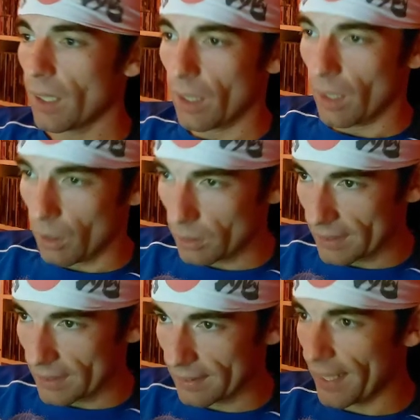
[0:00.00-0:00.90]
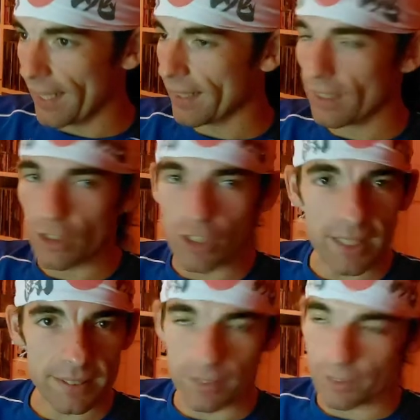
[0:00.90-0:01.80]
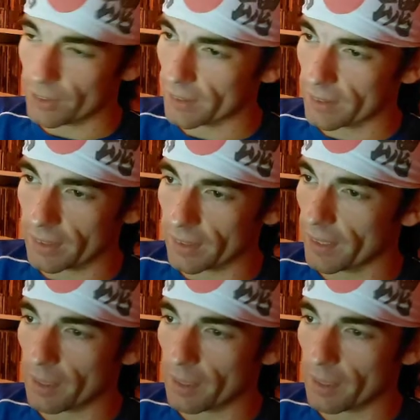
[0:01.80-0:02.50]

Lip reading: Once again, just 13K,